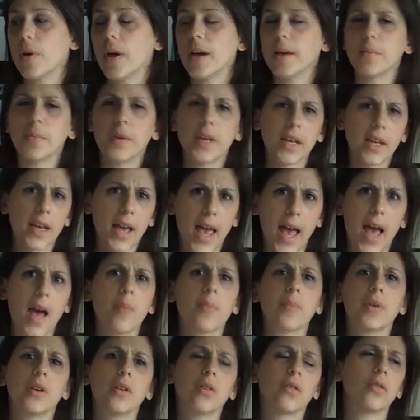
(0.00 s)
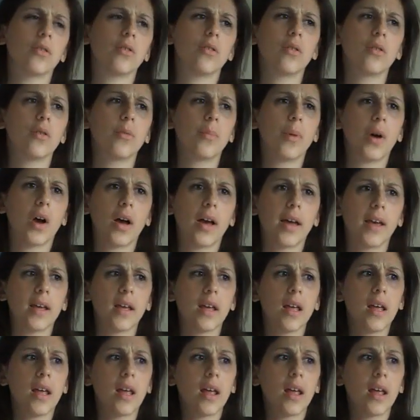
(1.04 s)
by being happier, or by,